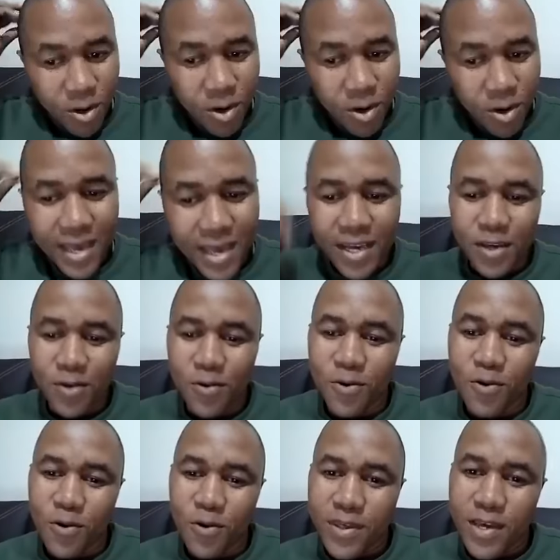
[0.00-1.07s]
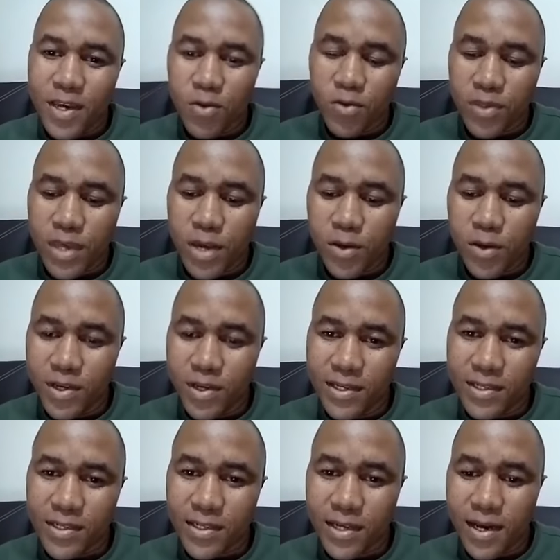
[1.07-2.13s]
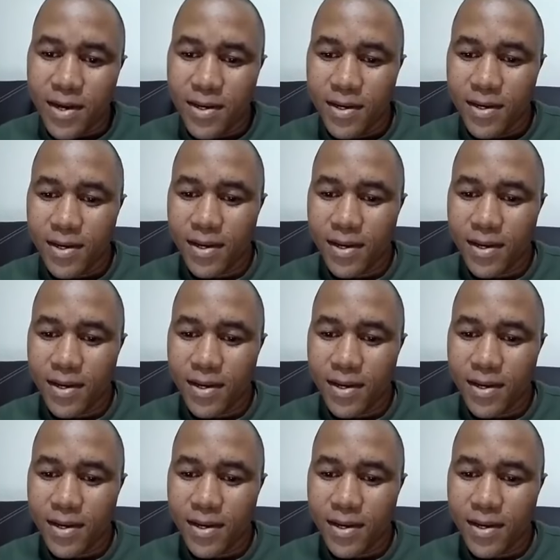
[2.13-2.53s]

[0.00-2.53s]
thank you. Thank you. Thank you, Isa.